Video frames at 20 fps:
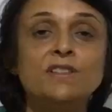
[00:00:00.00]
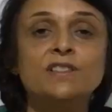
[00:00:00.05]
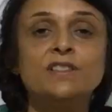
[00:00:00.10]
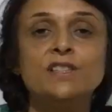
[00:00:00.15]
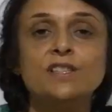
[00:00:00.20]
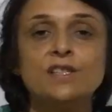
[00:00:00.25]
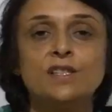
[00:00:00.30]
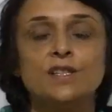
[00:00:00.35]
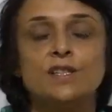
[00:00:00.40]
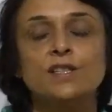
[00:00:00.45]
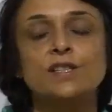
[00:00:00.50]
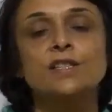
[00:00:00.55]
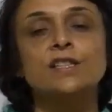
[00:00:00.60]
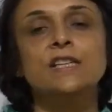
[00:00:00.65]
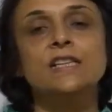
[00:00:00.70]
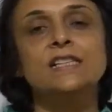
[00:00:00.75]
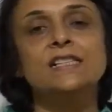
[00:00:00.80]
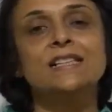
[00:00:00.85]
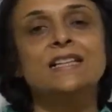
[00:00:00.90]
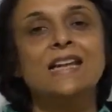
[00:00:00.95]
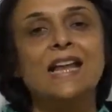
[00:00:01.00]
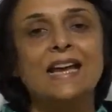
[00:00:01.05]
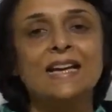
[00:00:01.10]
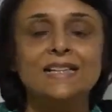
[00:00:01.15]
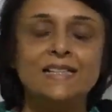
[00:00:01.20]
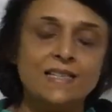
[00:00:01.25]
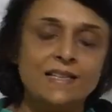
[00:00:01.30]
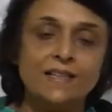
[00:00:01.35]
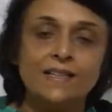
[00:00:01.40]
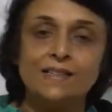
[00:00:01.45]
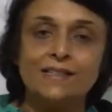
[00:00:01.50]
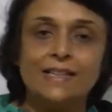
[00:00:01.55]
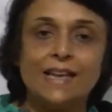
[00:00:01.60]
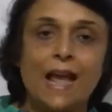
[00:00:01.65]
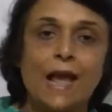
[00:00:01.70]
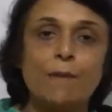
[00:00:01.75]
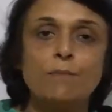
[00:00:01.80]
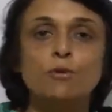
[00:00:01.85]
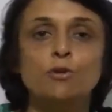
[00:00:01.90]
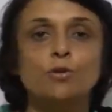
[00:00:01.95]
will discuss these glands in a
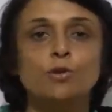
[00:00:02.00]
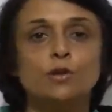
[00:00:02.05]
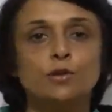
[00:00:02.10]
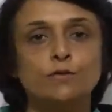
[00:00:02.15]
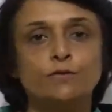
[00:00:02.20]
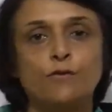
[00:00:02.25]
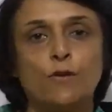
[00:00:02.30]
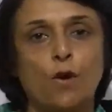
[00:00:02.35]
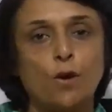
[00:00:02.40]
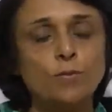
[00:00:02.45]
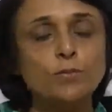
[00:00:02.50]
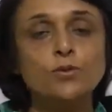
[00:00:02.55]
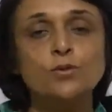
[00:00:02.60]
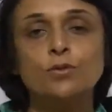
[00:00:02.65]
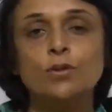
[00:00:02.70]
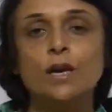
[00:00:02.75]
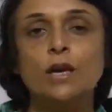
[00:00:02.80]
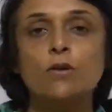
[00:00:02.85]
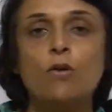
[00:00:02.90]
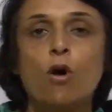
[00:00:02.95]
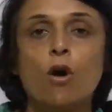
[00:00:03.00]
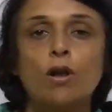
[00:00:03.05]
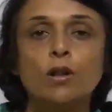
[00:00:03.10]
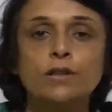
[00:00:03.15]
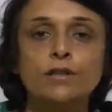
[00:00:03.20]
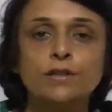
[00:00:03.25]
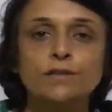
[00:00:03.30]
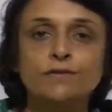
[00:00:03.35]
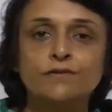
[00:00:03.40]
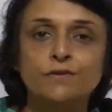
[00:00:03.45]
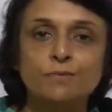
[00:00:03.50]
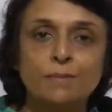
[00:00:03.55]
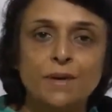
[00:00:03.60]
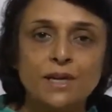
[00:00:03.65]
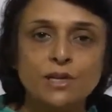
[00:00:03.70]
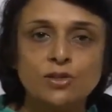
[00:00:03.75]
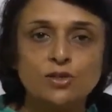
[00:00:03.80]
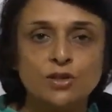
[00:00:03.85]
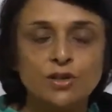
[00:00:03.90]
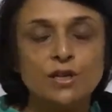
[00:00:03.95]
tabular form so that all the
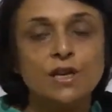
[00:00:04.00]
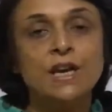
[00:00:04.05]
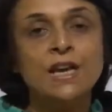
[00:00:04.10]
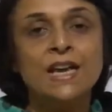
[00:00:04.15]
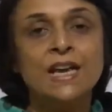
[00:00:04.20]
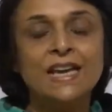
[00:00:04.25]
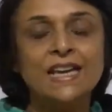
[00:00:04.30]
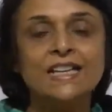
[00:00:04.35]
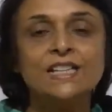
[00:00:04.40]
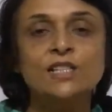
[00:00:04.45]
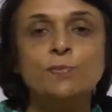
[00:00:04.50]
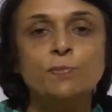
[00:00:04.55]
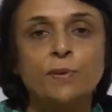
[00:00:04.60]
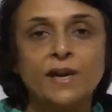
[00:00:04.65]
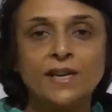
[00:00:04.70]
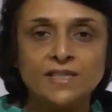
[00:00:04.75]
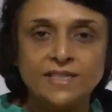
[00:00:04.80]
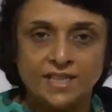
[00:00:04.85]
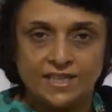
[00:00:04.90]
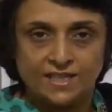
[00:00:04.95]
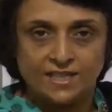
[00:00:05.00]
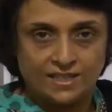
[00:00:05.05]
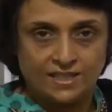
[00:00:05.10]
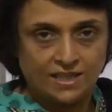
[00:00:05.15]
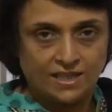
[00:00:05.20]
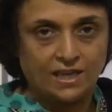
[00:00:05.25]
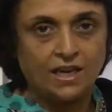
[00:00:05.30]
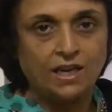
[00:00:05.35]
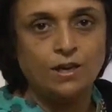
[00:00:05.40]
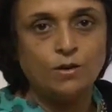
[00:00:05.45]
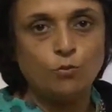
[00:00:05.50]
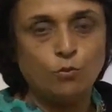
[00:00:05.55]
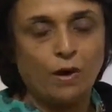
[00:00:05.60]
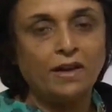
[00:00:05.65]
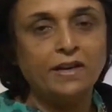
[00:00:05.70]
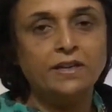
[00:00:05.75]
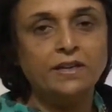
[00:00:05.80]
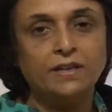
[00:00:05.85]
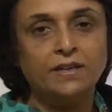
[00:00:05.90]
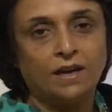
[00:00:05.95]
information is present in
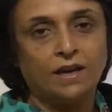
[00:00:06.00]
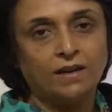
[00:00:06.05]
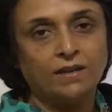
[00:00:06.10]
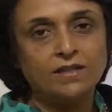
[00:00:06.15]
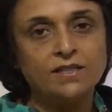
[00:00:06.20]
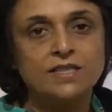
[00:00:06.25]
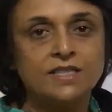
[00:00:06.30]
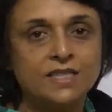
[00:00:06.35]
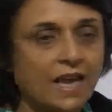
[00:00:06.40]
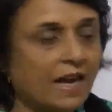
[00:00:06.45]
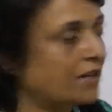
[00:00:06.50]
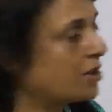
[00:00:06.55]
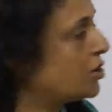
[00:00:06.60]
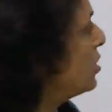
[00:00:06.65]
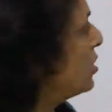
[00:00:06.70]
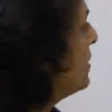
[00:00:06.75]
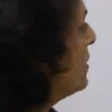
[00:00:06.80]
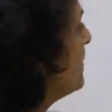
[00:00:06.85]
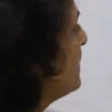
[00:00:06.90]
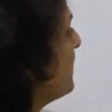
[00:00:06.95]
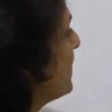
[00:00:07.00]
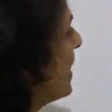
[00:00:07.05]
one section.